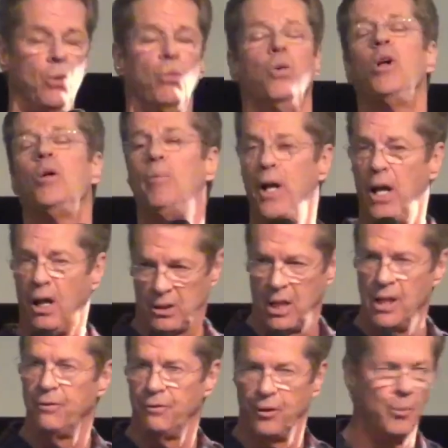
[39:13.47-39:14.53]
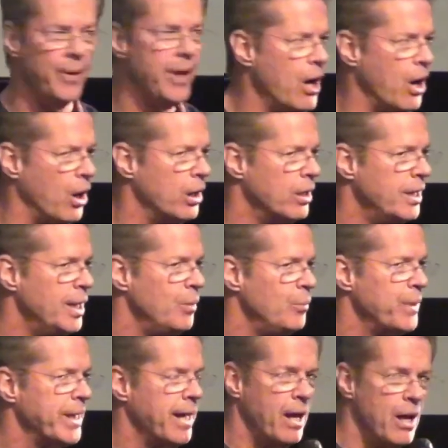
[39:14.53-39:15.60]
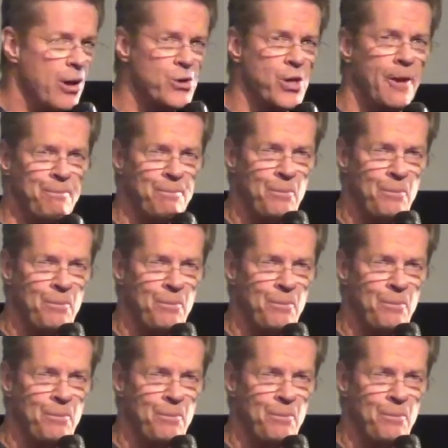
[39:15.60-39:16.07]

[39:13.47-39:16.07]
and we'll build from there. Because